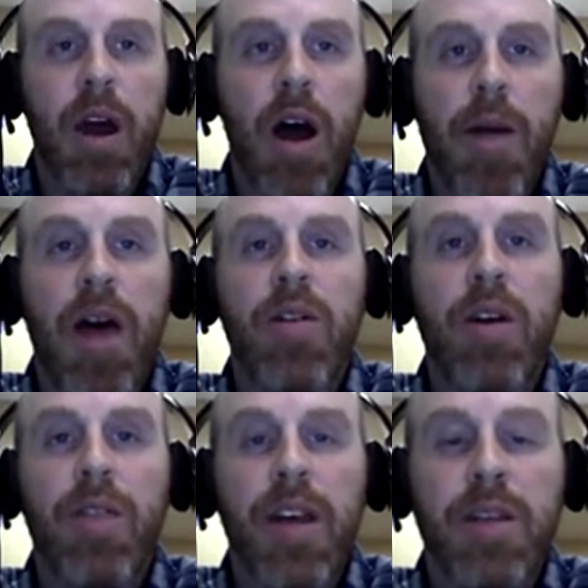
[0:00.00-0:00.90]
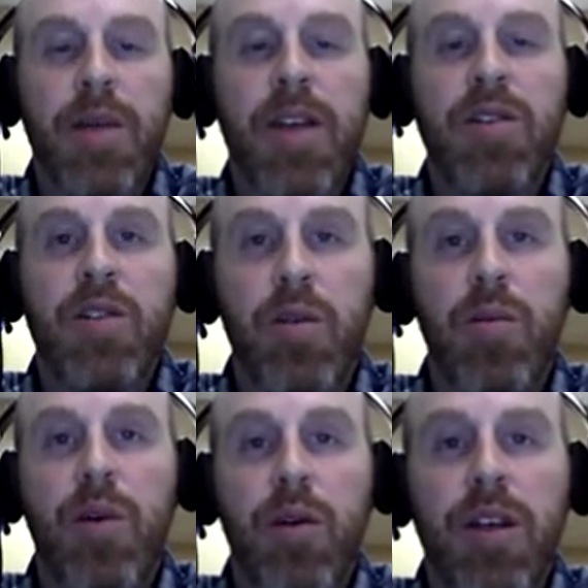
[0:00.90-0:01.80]
amount of the SMN2
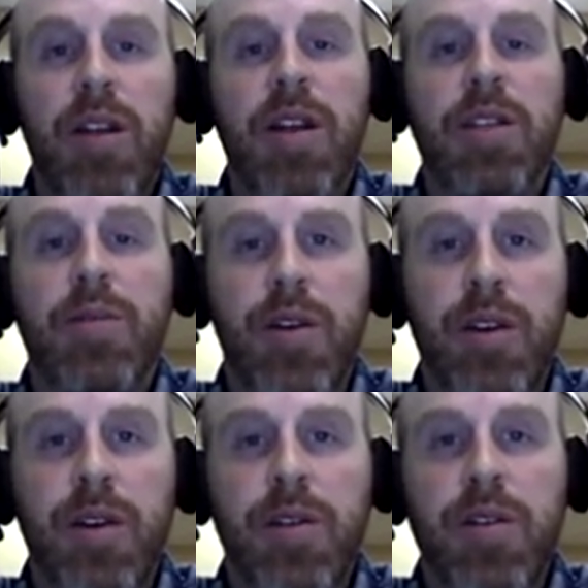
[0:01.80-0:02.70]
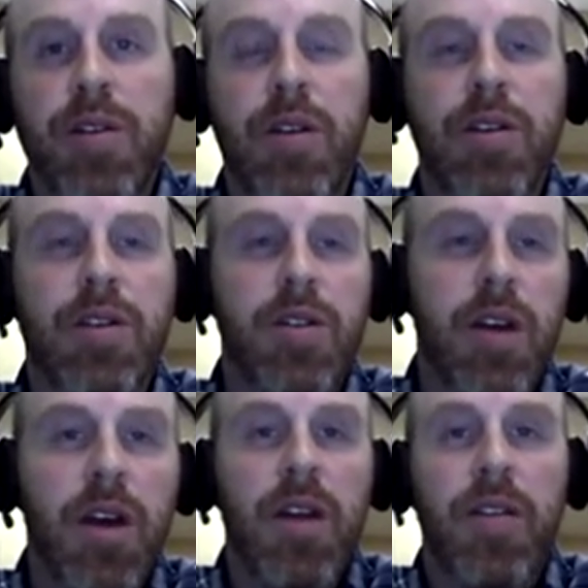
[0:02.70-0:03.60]
protein that's produced. So there's
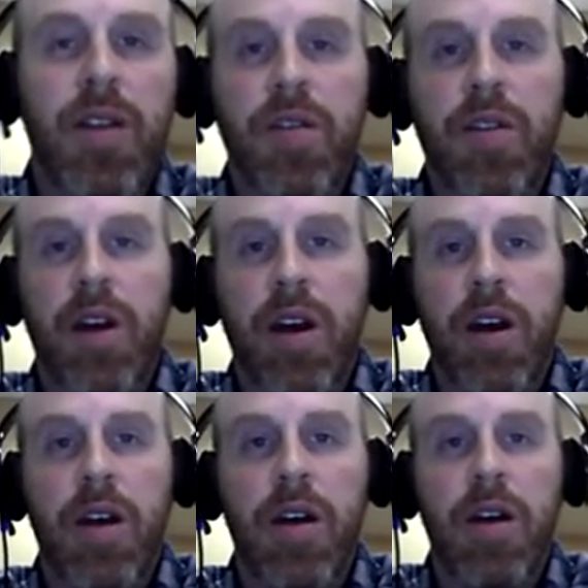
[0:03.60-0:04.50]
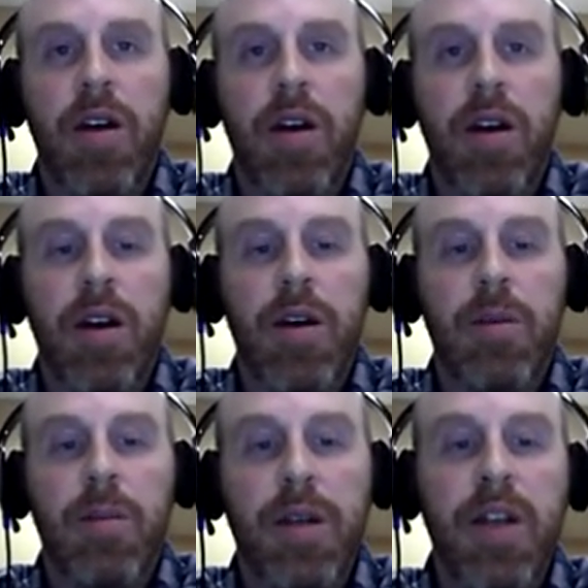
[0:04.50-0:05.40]
this
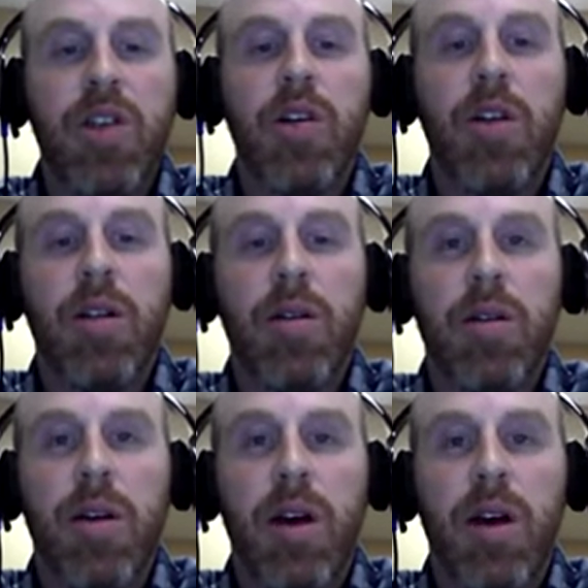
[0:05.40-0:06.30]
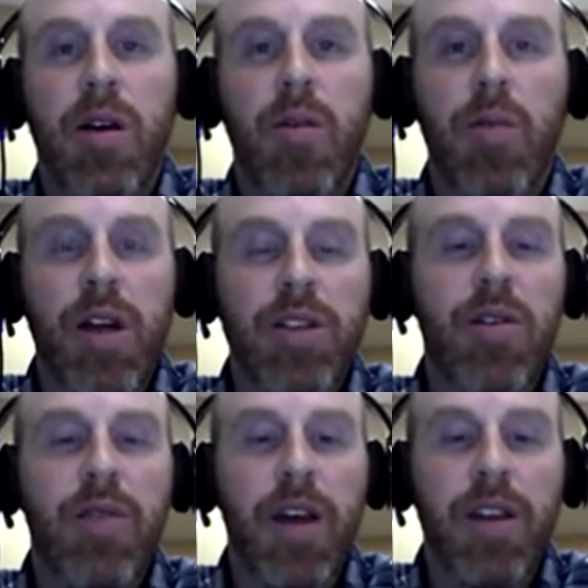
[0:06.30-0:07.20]
potential rescue
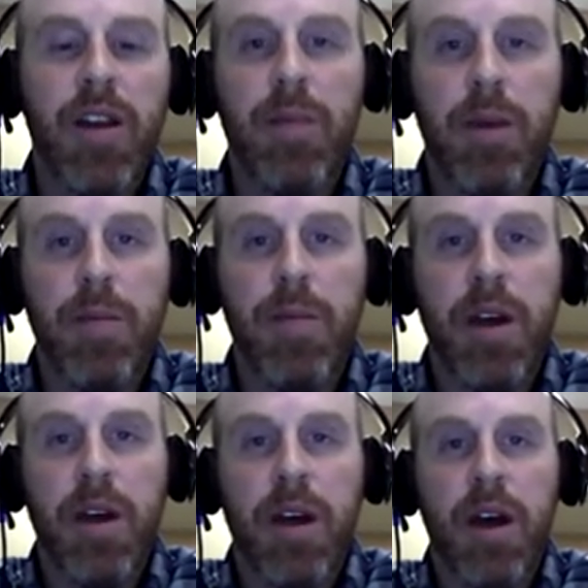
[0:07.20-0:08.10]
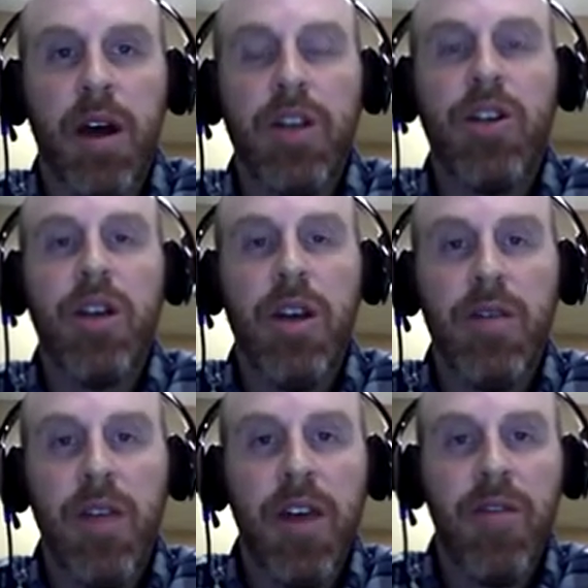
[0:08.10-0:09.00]
effect that can be
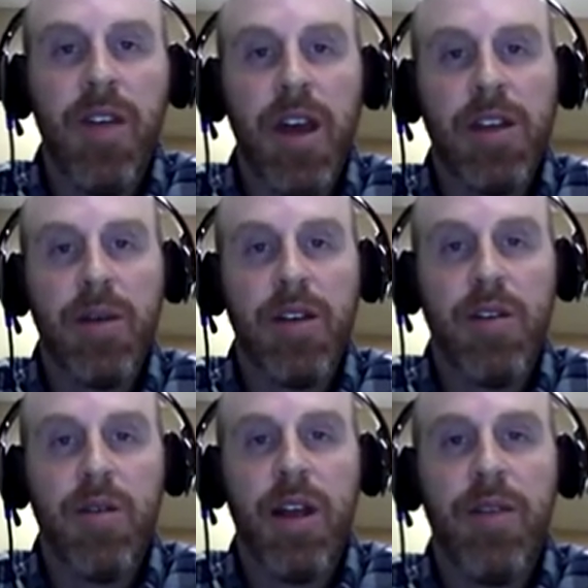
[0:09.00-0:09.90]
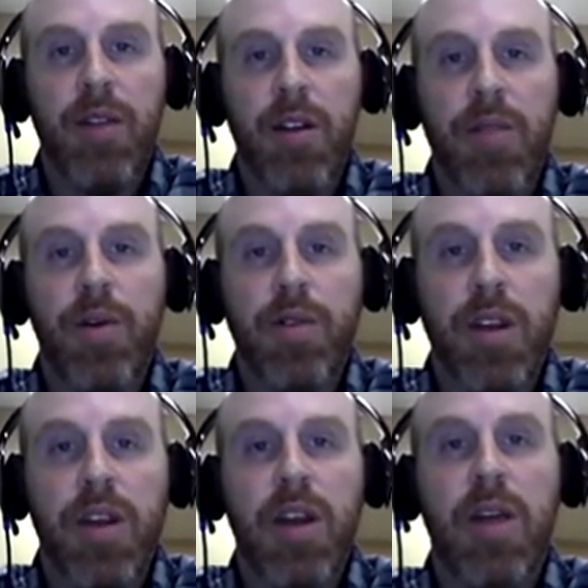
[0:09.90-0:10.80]
achieved if the SMN2 level of
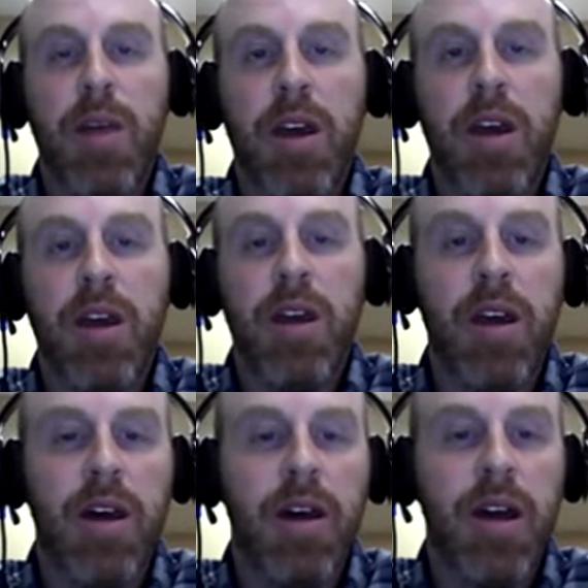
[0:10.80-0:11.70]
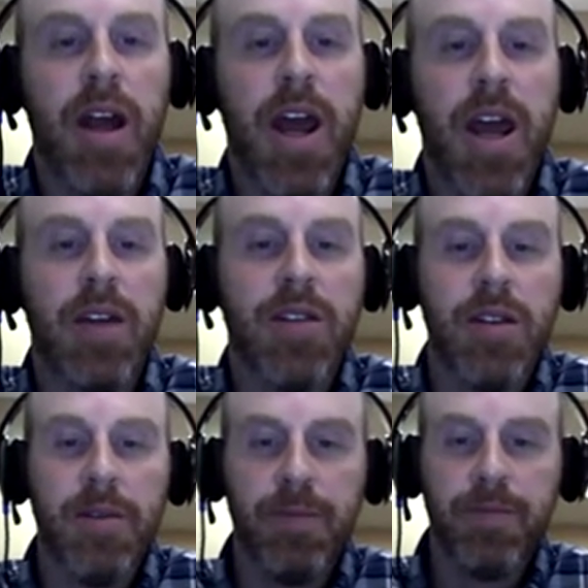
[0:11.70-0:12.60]
protein can be enhanced.